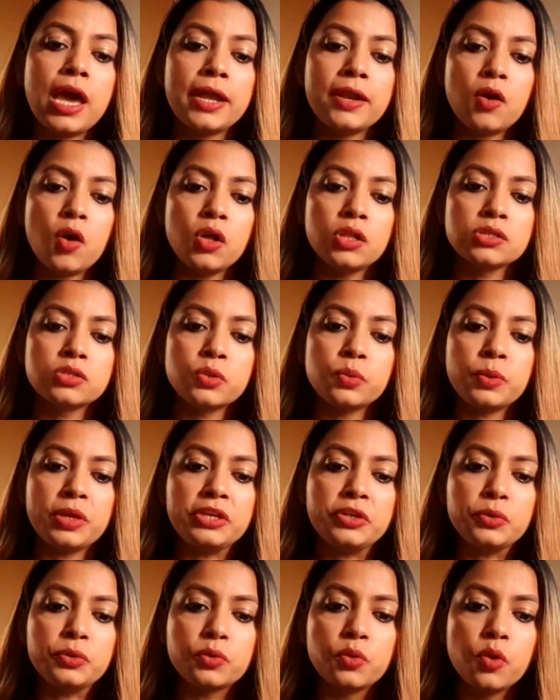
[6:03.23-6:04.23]
And also
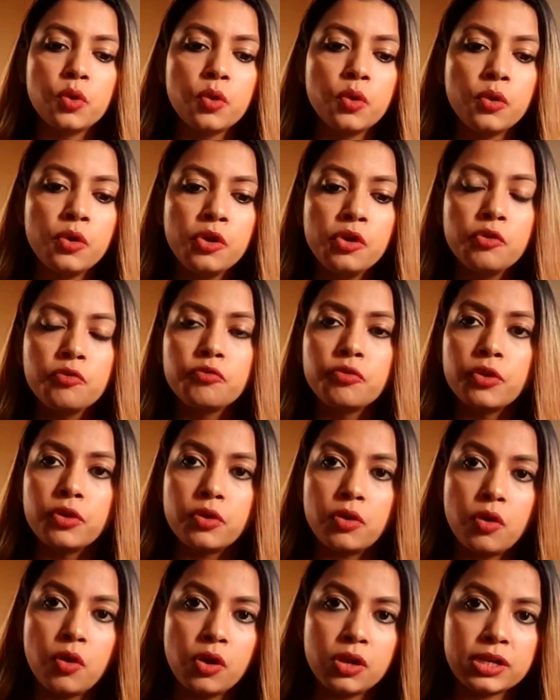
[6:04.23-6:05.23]
when you go
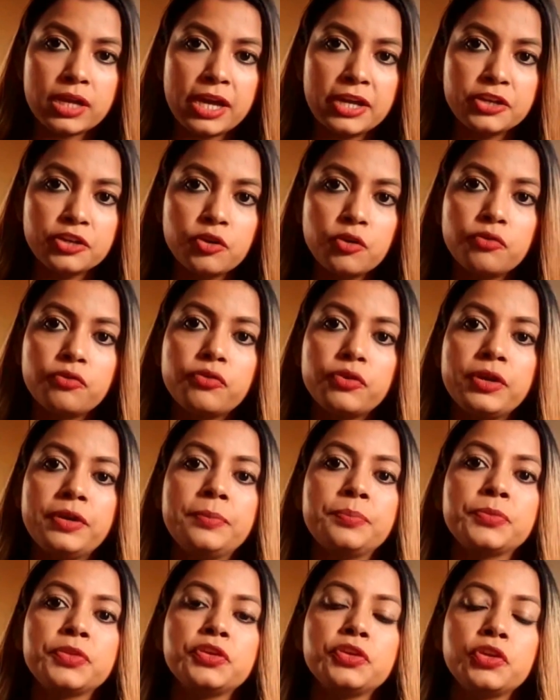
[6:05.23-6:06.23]
for all kind of
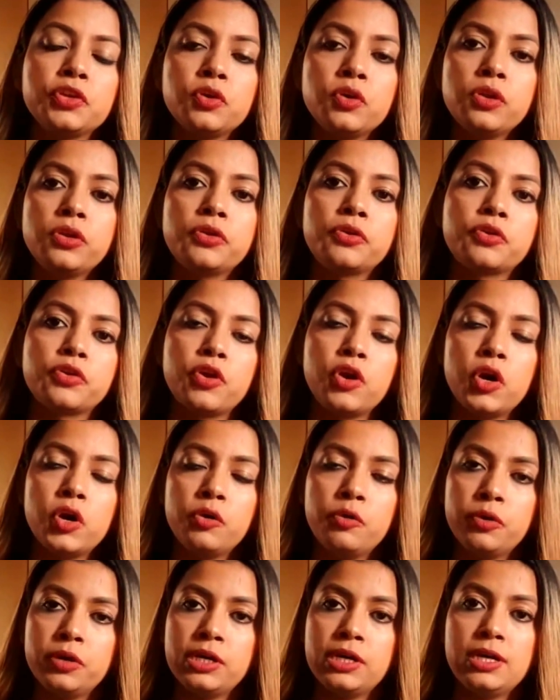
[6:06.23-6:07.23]
you know,
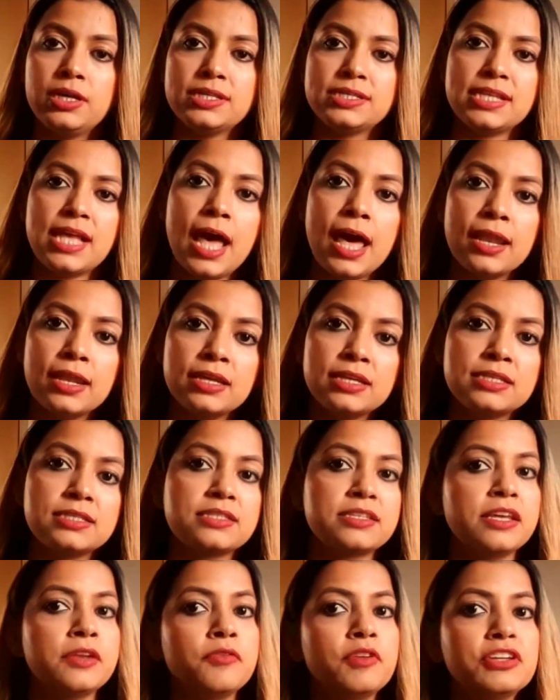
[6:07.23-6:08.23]
raw
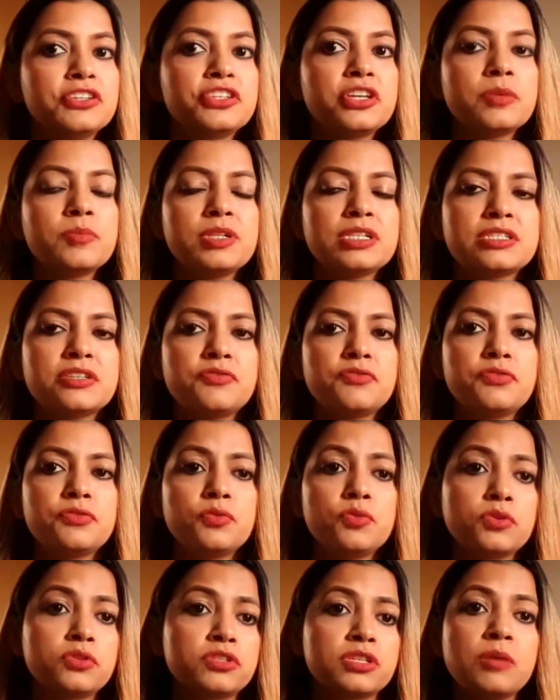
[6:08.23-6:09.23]
salads and vegetables and
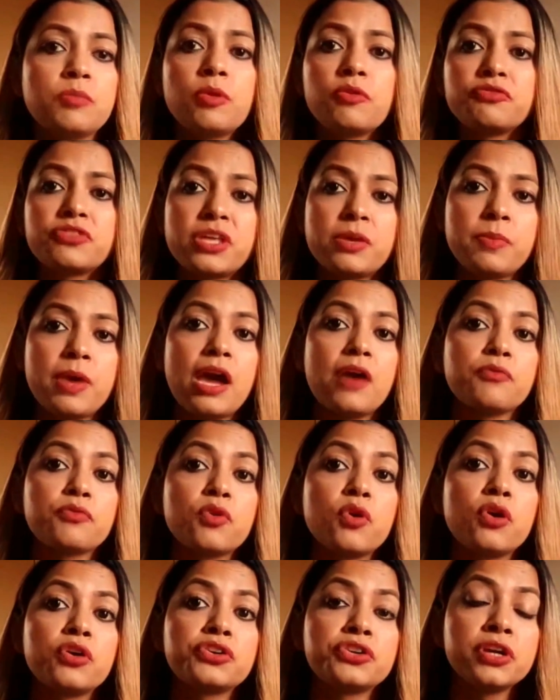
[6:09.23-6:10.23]
fruits, some of them have
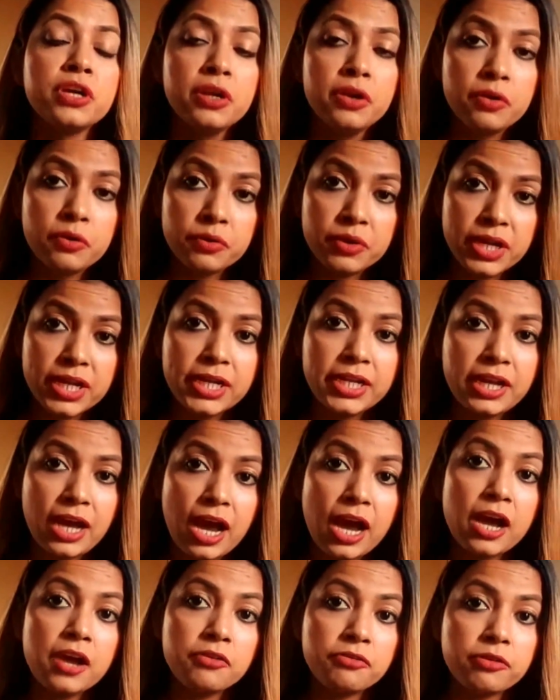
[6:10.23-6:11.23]
got really
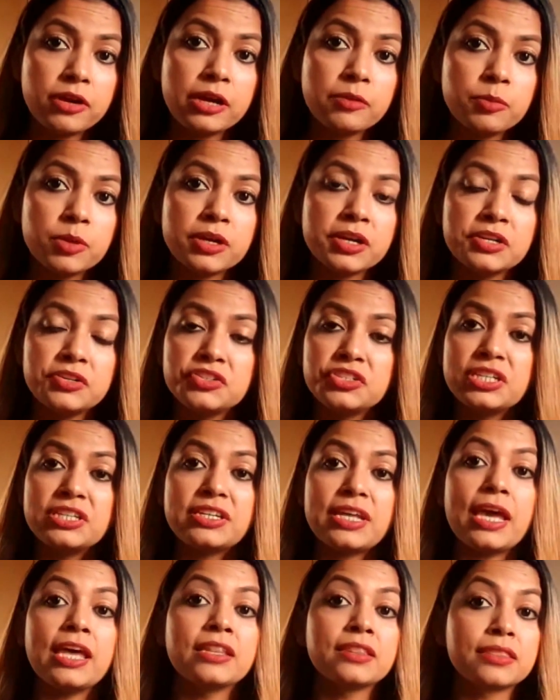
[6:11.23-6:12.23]
high fiber content,
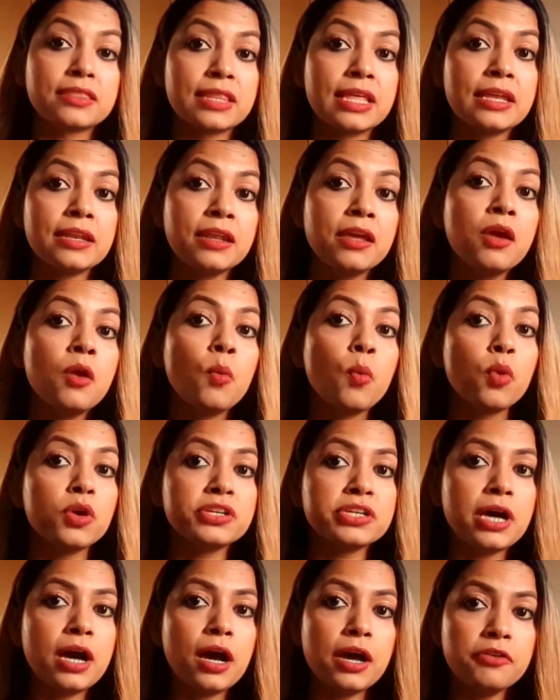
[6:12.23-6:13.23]
and then what
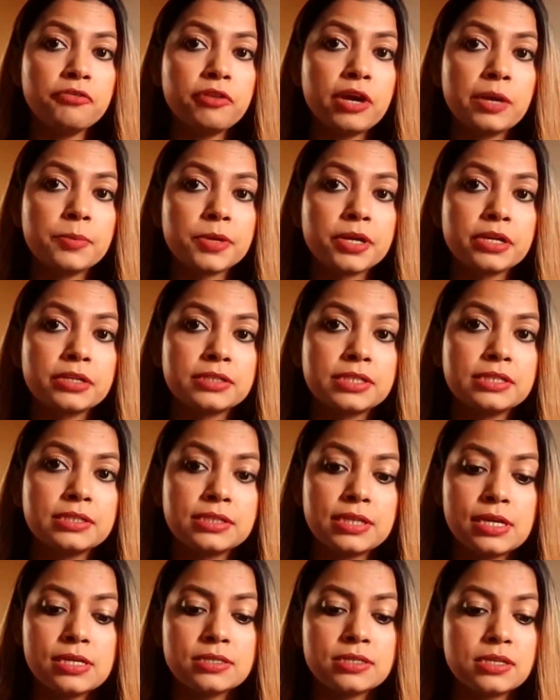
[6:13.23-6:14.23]
high fiber
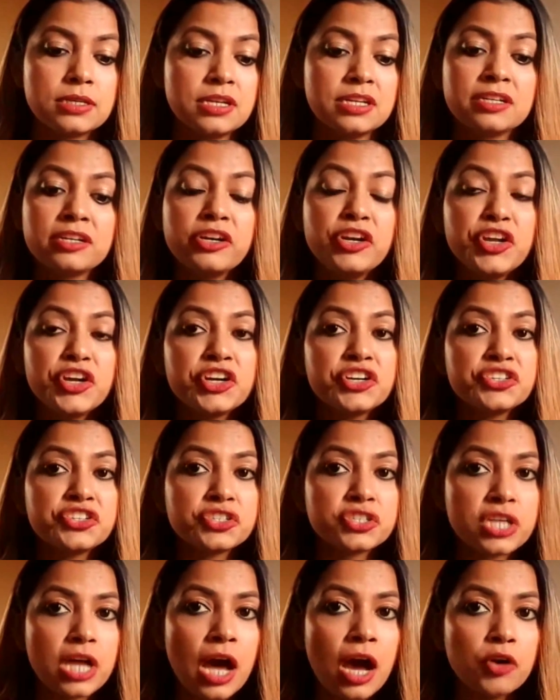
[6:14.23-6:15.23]
content does, it
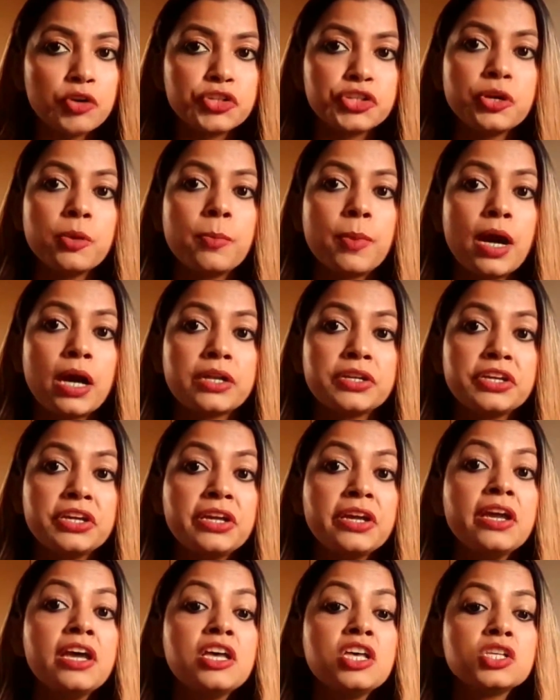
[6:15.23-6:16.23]
clears out your
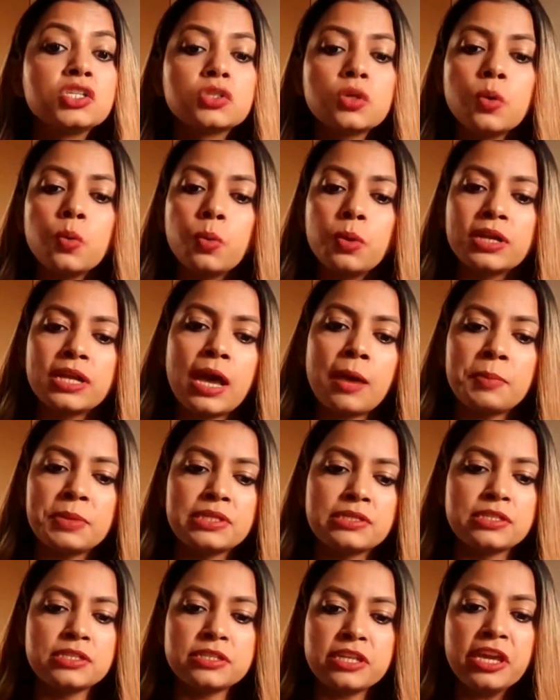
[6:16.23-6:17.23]
body. So what
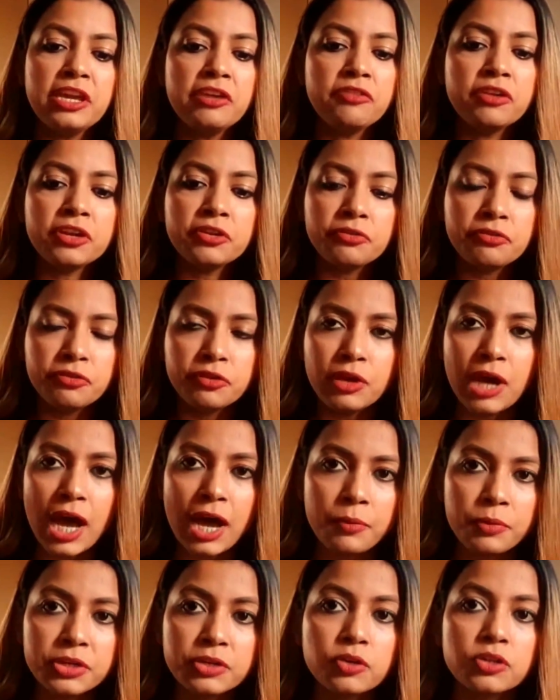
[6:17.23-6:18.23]
happens is, even if you
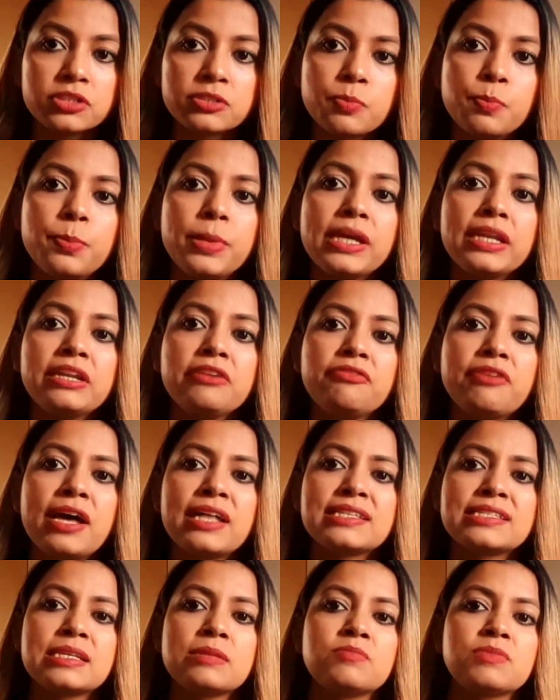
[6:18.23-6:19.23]
haven't got belly
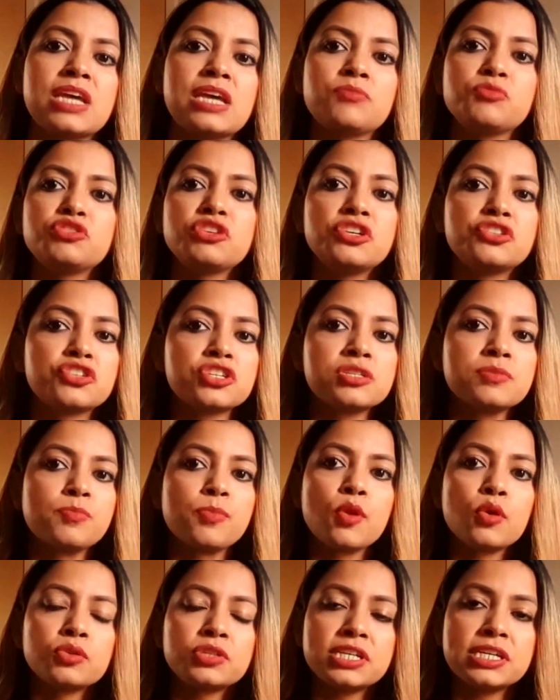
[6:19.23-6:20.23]
fat, sometimes you're just
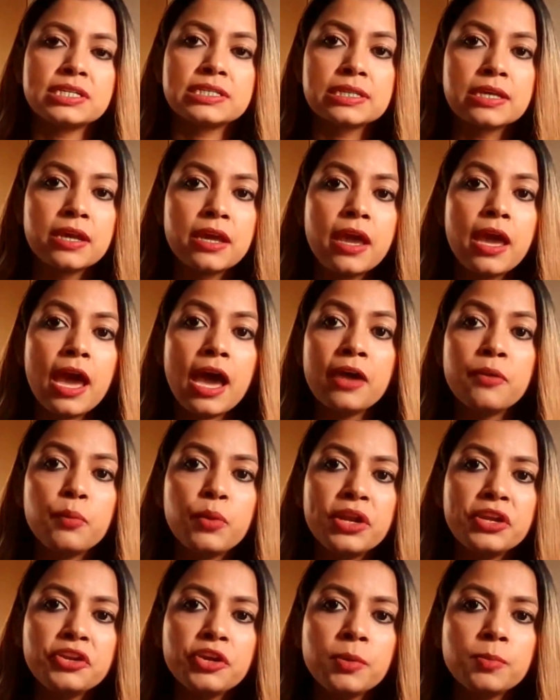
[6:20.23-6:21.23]
bloated, and
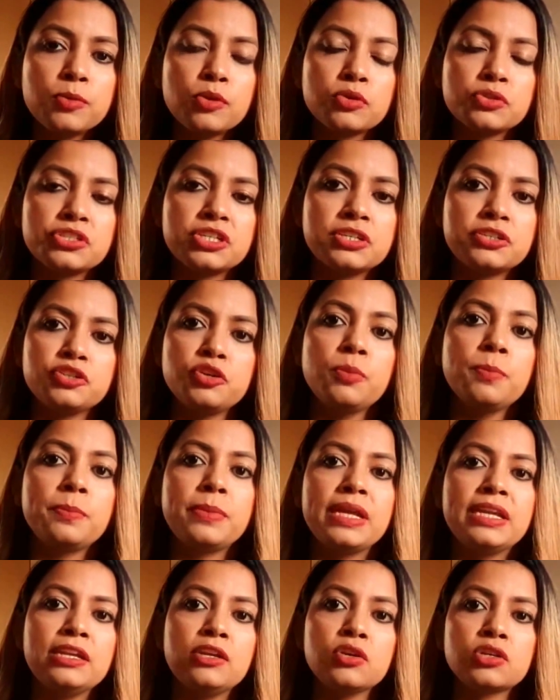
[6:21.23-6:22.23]
when you're bloated, your
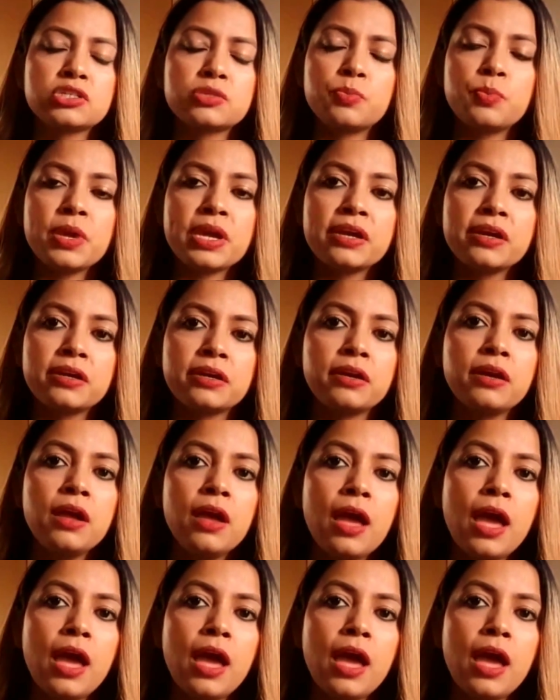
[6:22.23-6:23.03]
belly looks bigger.